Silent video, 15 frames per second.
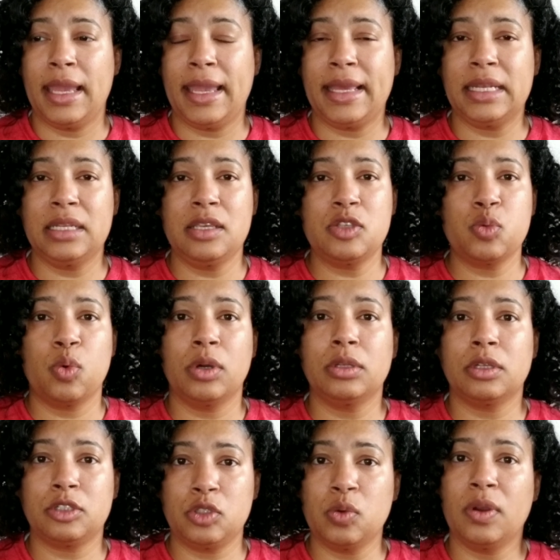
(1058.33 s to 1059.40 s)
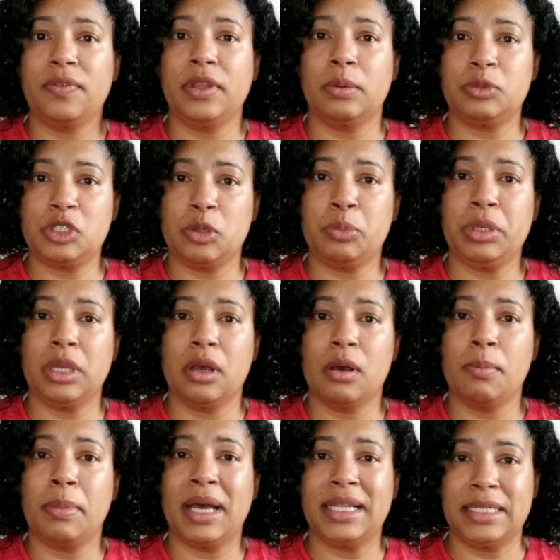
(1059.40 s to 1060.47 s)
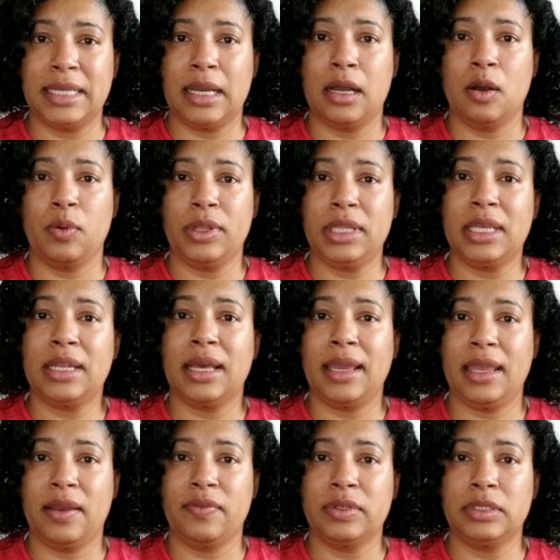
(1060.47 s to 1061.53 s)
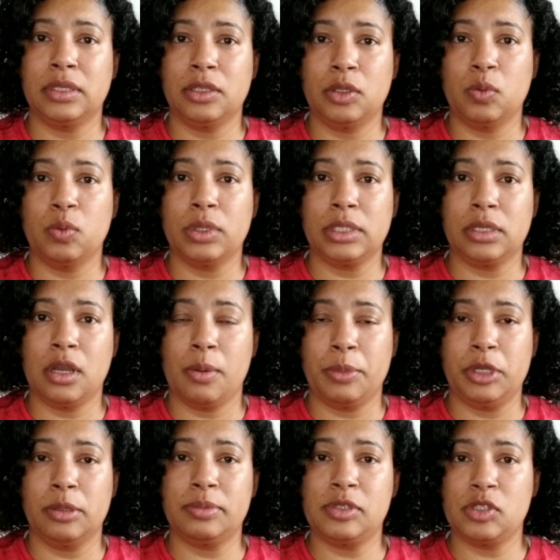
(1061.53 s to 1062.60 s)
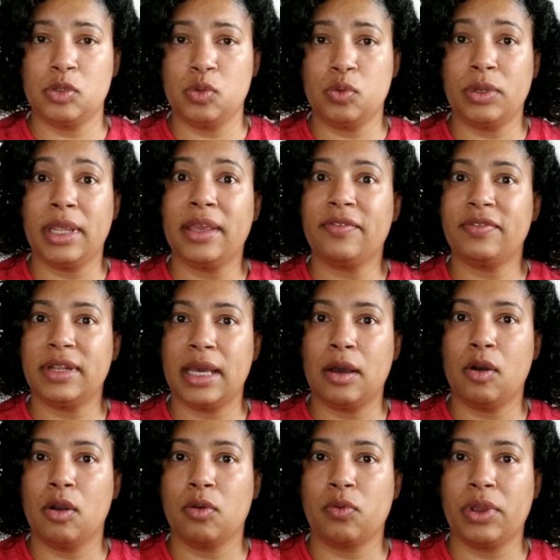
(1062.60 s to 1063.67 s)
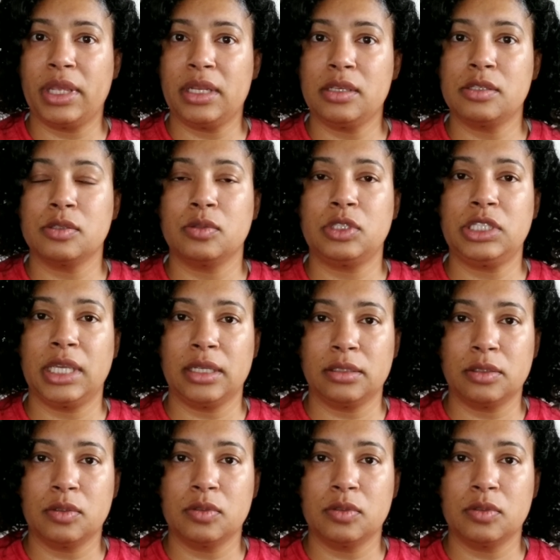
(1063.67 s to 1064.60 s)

at least one or two of them should be up by now, and then I have another one coming up soon, if not already, so check